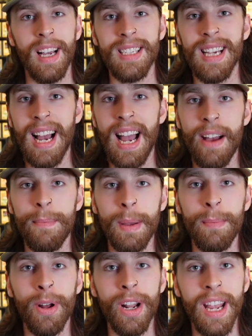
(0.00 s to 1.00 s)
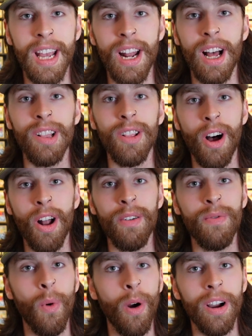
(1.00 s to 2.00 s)
as I have been putting in a lot
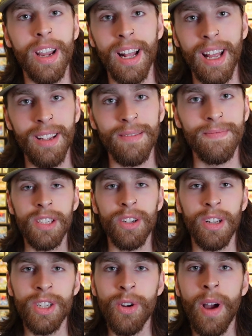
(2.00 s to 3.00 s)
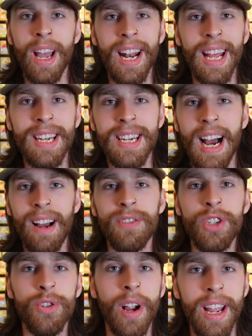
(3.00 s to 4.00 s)
of work in it. So let's go ahead and dive
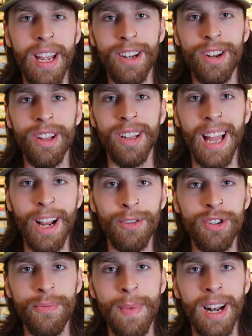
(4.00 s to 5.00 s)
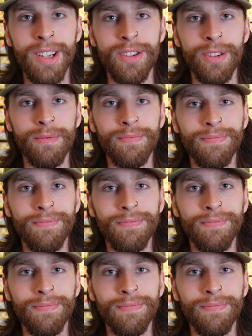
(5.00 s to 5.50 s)
straight into the language of MetaZoo.